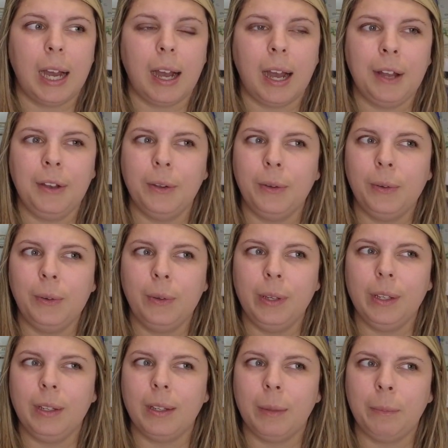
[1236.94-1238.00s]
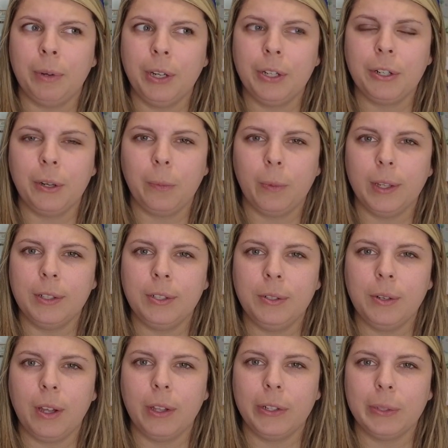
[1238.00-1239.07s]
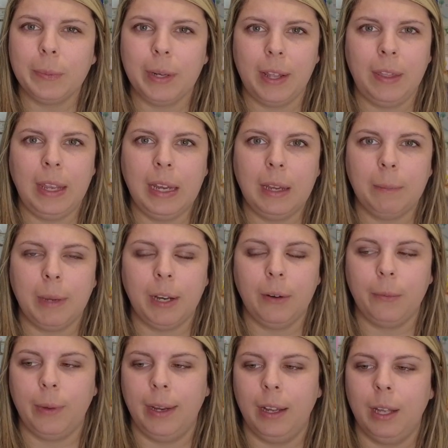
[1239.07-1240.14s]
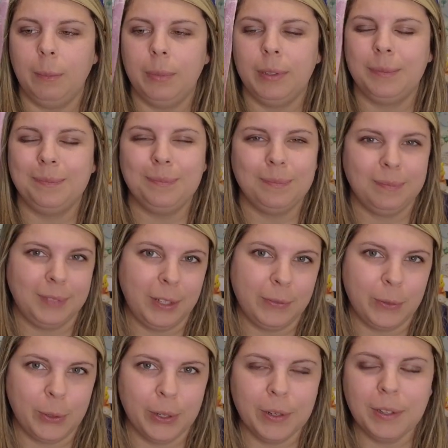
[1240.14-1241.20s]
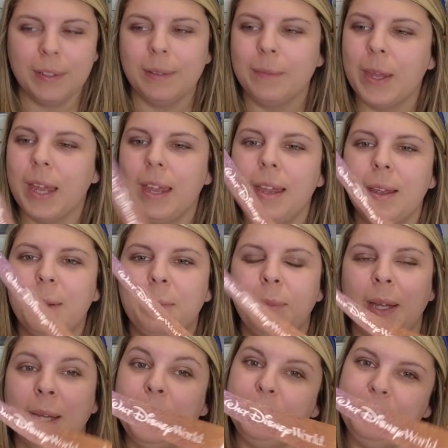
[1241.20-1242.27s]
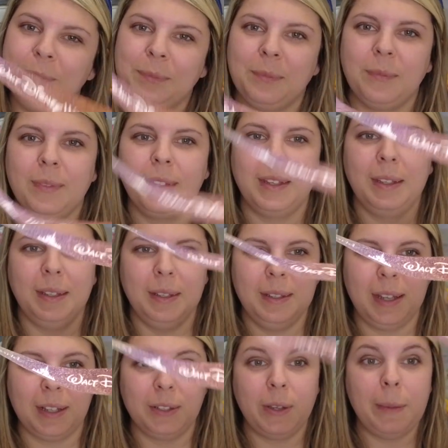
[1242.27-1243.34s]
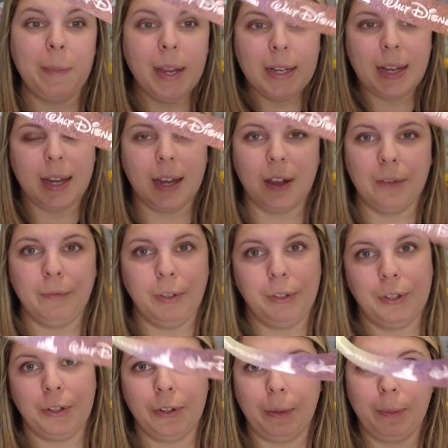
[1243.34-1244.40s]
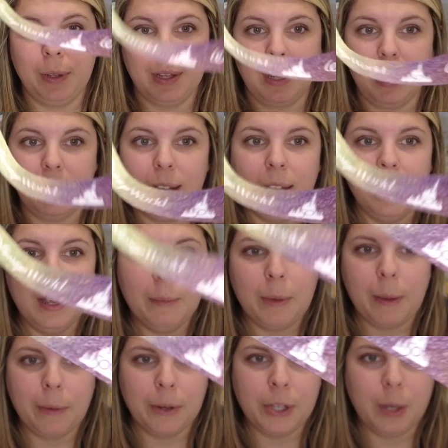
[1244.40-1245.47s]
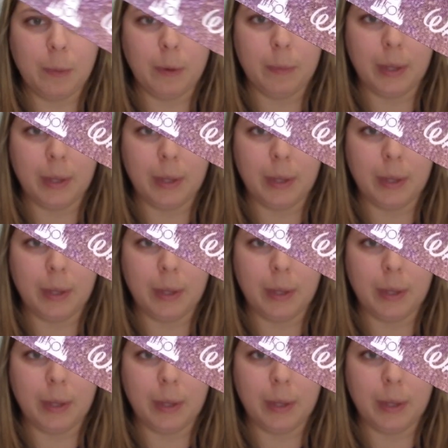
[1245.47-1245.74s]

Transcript: I'm pretty sure it was $2, but I think it might have went up, of course. But yeah, so I might take it on future trips to get popcorn cheaper.